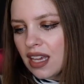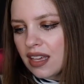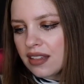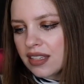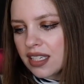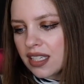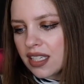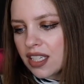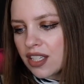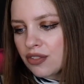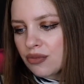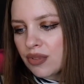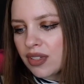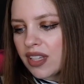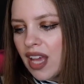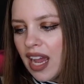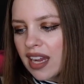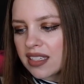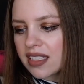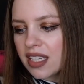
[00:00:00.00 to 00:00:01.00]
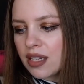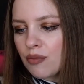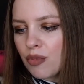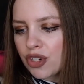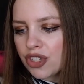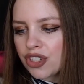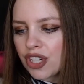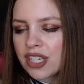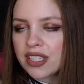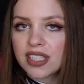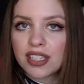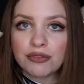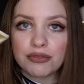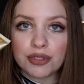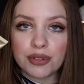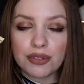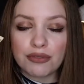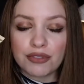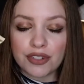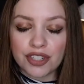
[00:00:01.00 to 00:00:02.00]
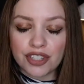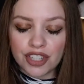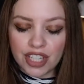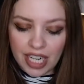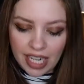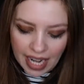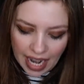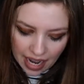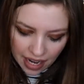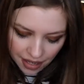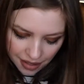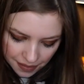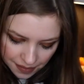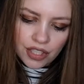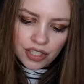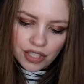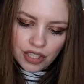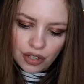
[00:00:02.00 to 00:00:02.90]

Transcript: this is Relaxing Moisturizing Fluid for straight hair.